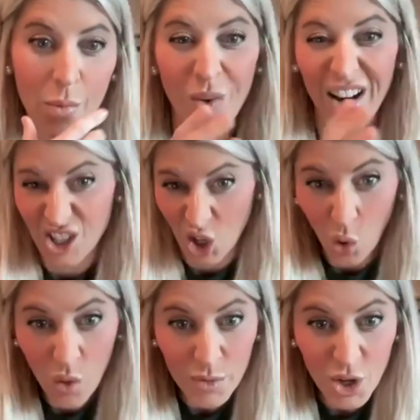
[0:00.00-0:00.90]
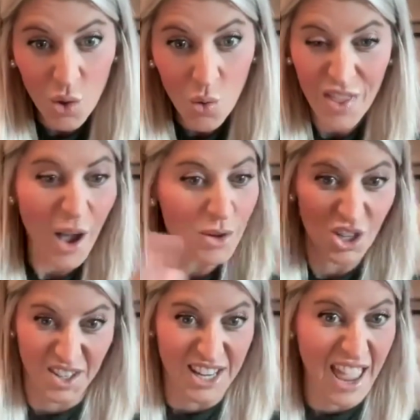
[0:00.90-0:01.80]
when I told them to, that was
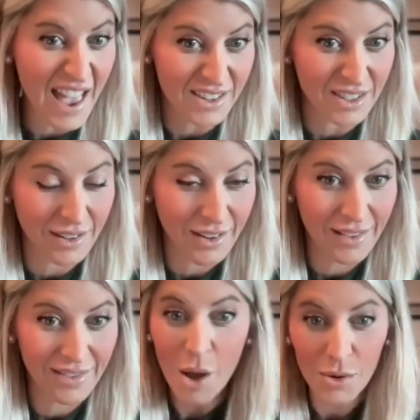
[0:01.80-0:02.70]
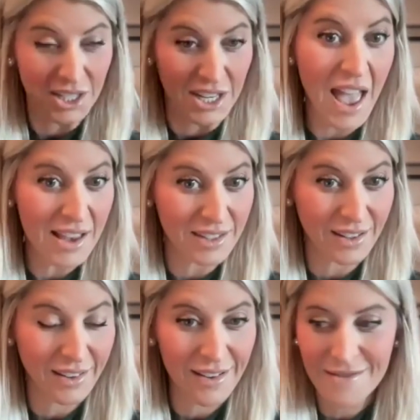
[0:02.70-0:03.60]
just a test. That was a test.
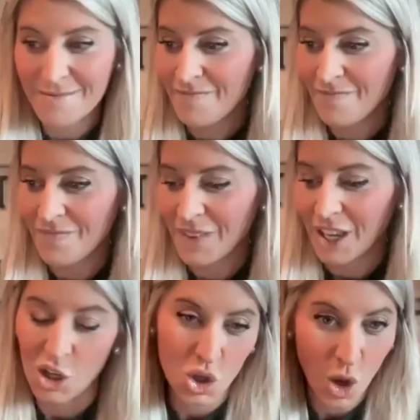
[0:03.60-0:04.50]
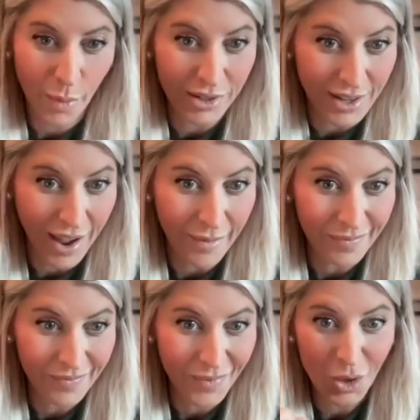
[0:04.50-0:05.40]
Can you show up on time
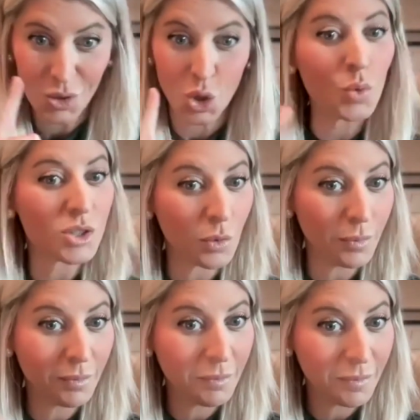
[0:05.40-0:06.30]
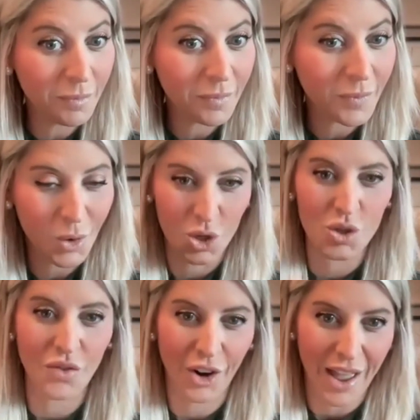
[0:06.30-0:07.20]
to a Zoom or did
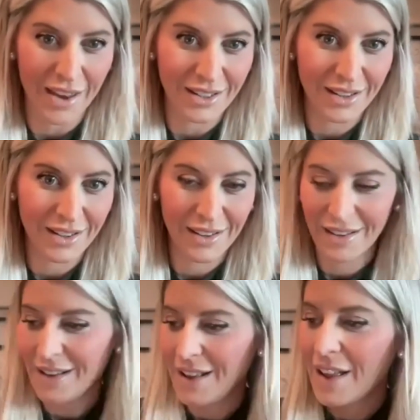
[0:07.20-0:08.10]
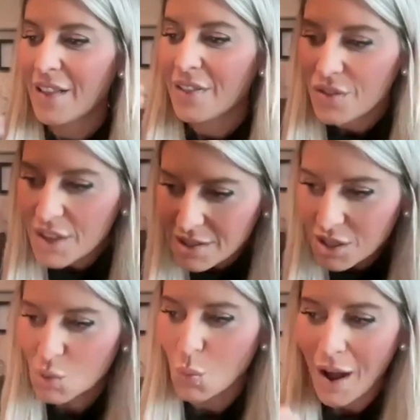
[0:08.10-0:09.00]
you forget? This
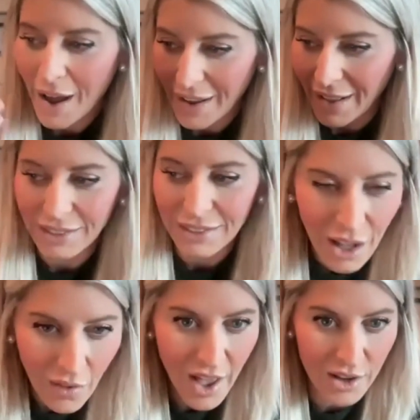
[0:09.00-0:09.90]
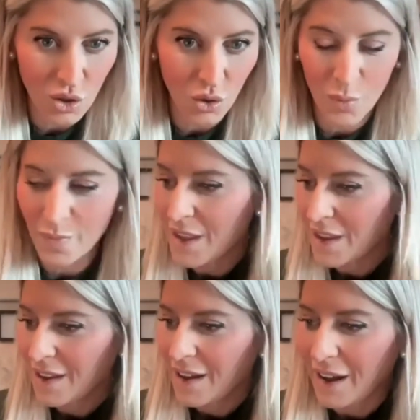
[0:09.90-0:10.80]
is why I love that Zoom
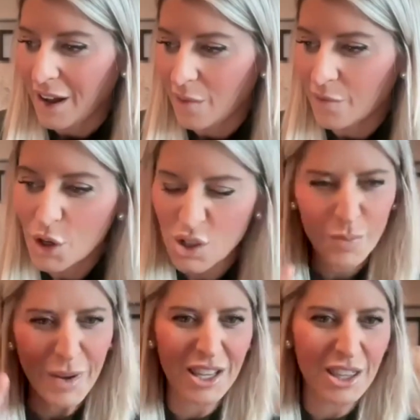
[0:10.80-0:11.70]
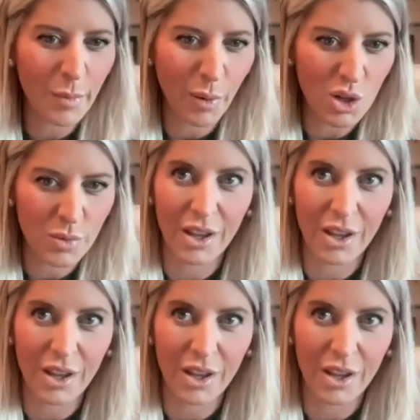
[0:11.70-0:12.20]
versus meeting them in person